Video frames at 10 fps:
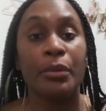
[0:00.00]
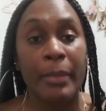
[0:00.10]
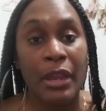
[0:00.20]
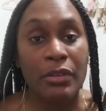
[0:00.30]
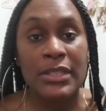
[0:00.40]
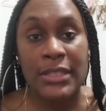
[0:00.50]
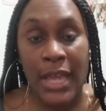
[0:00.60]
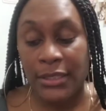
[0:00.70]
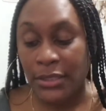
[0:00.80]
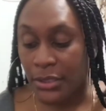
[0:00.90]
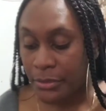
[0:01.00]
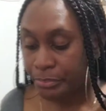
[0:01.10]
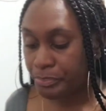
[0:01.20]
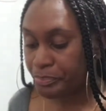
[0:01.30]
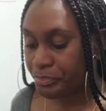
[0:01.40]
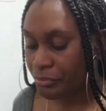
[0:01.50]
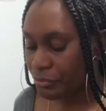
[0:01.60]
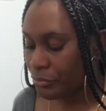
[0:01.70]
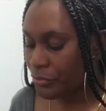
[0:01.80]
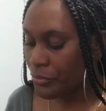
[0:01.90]
Blueberry scent.
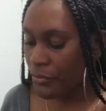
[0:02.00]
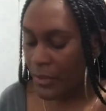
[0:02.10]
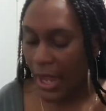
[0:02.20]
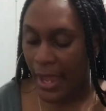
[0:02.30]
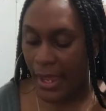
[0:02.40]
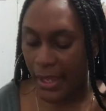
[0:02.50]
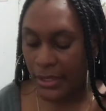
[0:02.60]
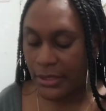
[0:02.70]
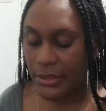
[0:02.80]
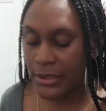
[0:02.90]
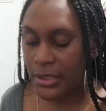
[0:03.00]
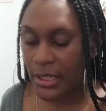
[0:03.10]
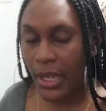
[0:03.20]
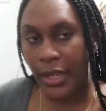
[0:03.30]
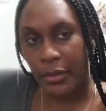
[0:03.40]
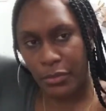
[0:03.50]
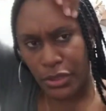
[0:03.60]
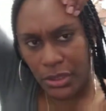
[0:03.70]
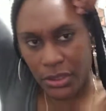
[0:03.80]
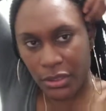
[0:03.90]
And I am
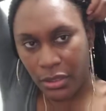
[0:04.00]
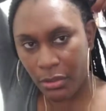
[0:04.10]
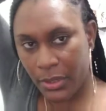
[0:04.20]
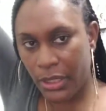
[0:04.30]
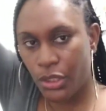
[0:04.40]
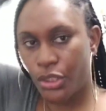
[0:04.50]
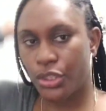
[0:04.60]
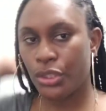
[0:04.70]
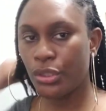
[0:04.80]
just going